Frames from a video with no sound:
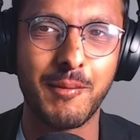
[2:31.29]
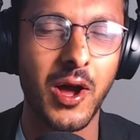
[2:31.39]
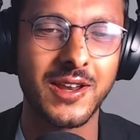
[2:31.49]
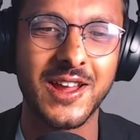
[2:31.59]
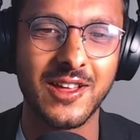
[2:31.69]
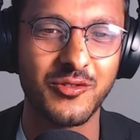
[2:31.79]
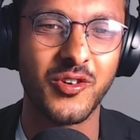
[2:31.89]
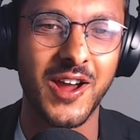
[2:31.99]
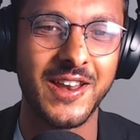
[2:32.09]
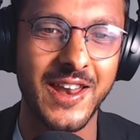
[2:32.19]
podcast
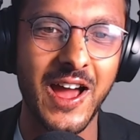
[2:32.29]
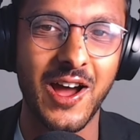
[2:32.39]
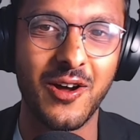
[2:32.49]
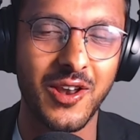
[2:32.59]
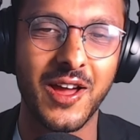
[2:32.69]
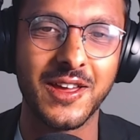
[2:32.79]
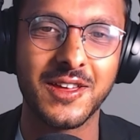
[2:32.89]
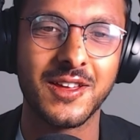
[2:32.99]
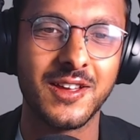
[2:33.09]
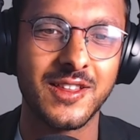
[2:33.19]
right now,
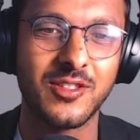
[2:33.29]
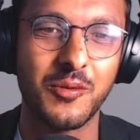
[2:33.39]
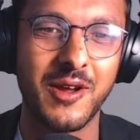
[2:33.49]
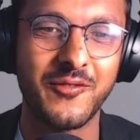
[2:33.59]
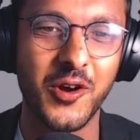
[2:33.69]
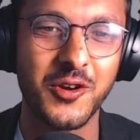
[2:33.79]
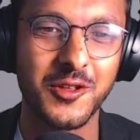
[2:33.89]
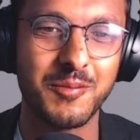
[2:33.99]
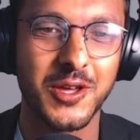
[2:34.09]
like that's your main focus, but